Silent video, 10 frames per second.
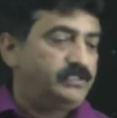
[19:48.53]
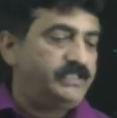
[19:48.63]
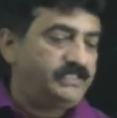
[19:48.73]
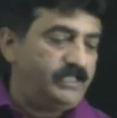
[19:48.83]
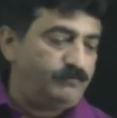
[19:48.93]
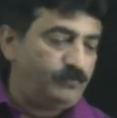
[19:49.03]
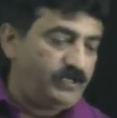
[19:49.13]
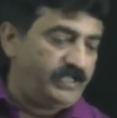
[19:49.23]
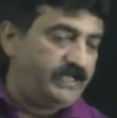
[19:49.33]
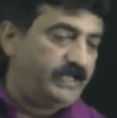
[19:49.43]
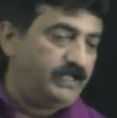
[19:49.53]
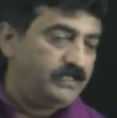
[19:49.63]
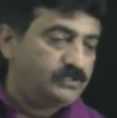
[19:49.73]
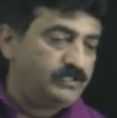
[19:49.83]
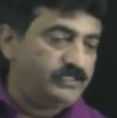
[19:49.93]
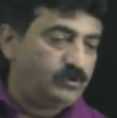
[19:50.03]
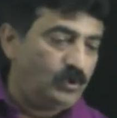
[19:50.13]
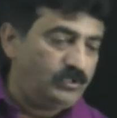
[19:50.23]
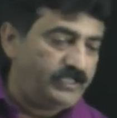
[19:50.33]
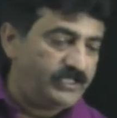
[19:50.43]
So this input here, so this
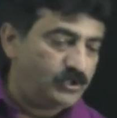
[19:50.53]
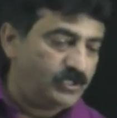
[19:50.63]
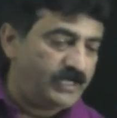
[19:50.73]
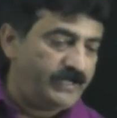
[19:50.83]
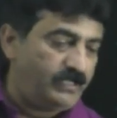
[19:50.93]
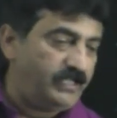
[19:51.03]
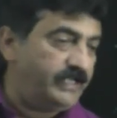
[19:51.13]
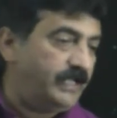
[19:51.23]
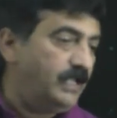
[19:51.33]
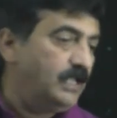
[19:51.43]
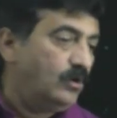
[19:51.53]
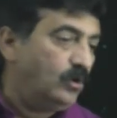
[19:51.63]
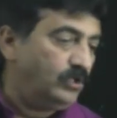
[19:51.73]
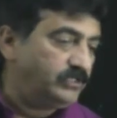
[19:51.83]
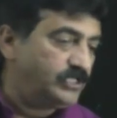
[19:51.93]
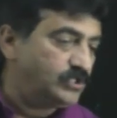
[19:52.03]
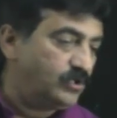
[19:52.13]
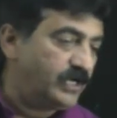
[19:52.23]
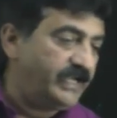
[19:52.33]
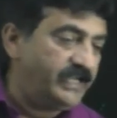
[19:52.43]
whole thing should write here, whole thing
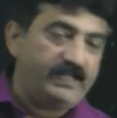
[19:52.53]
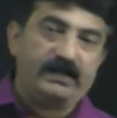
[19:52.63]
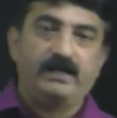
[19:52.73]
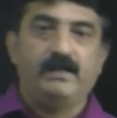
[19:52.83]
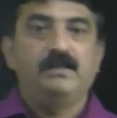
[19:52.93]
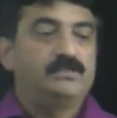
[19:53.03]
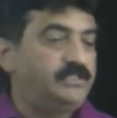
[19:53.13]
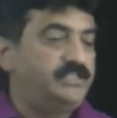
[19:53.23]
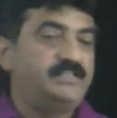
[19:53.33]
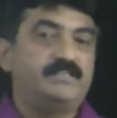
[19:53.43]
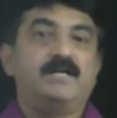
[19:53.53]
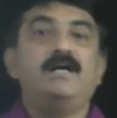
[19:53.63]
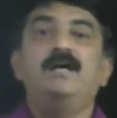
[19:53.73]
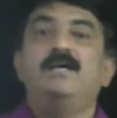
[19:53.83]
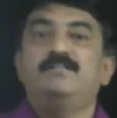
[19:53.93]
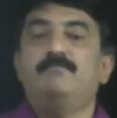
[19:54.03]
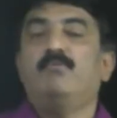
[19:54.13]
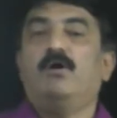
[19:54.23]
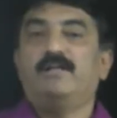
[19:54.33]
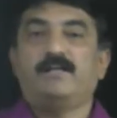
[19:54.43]
should write here. So this is the
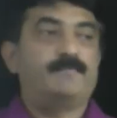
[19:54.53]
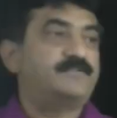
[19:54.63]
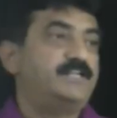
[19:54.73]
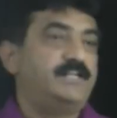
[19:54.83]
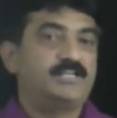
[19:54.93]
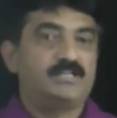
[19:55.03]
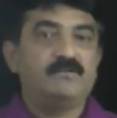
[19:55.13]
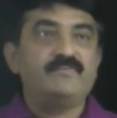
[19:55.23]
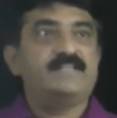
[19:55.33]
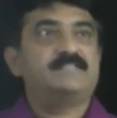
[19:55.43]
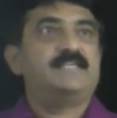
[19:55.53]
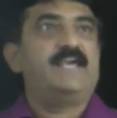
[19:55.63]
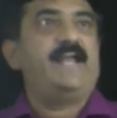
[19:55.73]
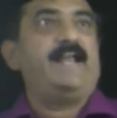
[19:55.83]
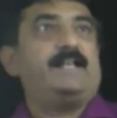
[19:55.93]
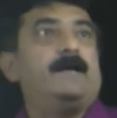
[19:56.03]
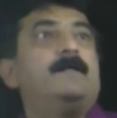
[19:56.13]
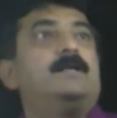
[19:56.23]
symbolic representation of S gate.